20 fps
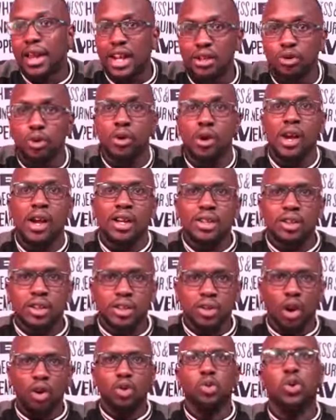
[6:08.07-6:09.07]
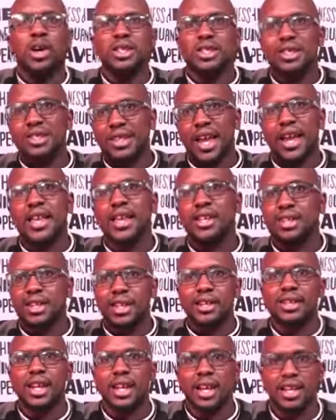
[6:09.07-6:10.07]
get to talk to us as Kenyans
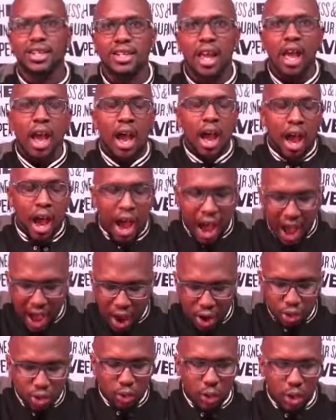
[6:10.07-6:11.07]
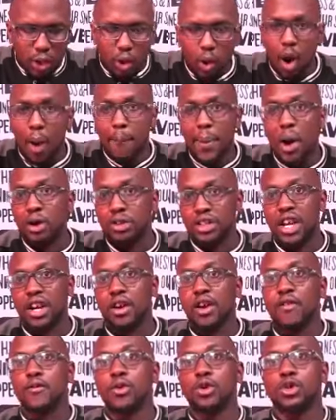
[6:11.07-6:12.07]
and tell us how do we go about tech
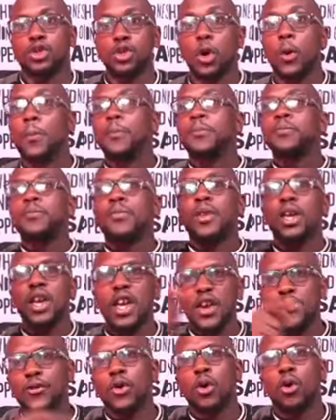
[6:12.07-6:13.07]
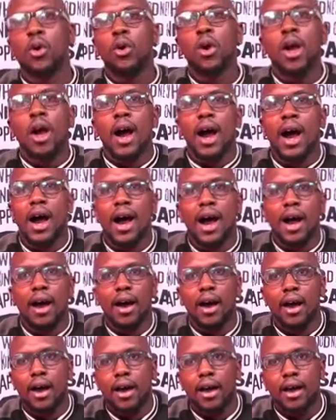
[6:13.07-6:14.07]
reviews. So if you
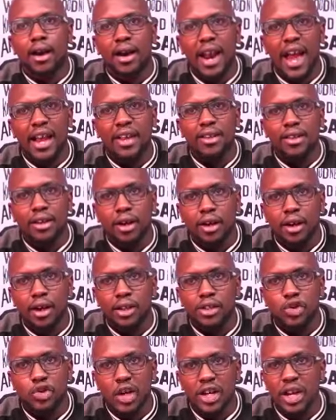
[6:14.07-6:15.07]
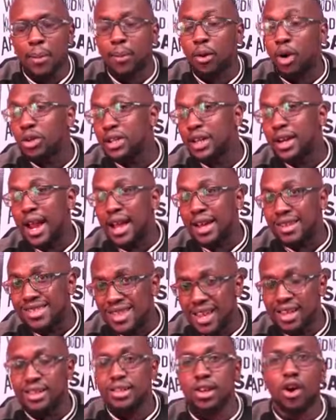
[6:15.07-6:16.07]
like straight up content like
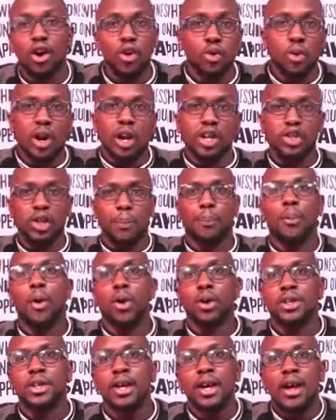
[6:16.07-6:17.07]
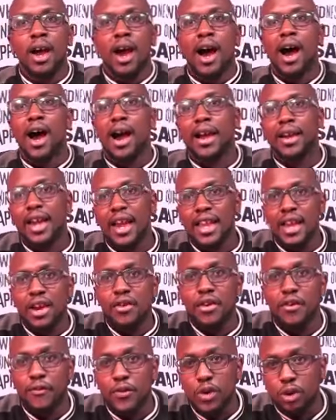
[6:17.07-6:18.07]
this, or you want to support Kenyan
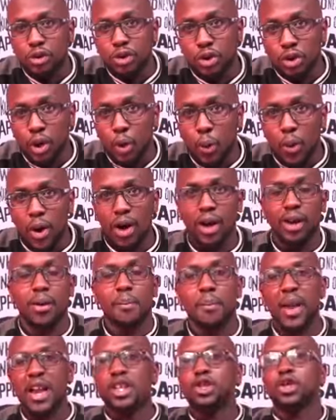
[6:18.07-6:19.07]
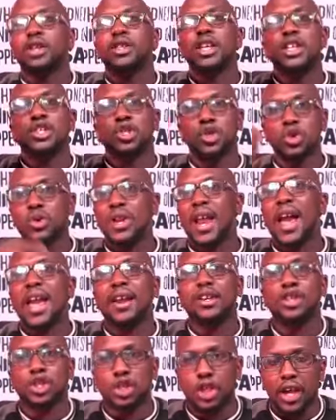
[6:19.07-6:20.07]
reviews to the world, make sure that you
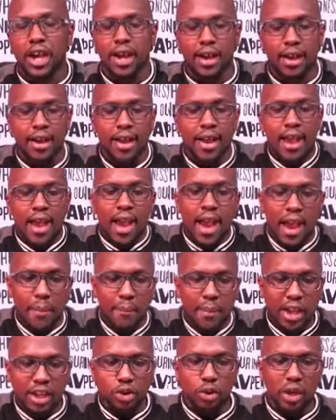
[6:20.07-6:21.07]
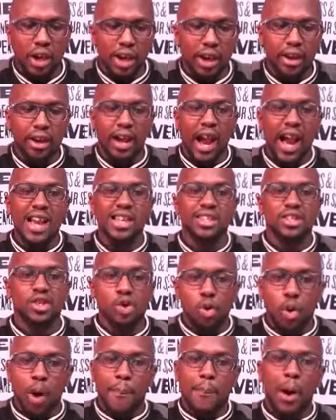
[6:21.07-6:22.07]
like, share, and make sure guys
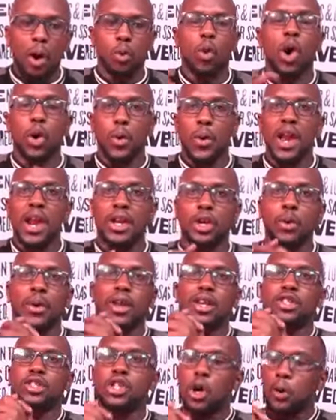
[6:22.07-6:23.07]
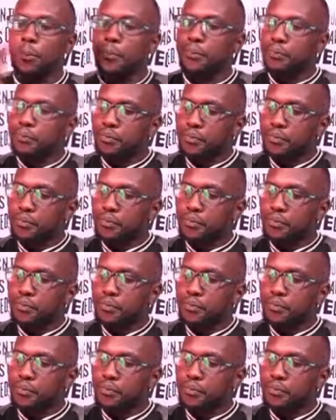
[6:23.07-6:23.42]
know about what we are doing. So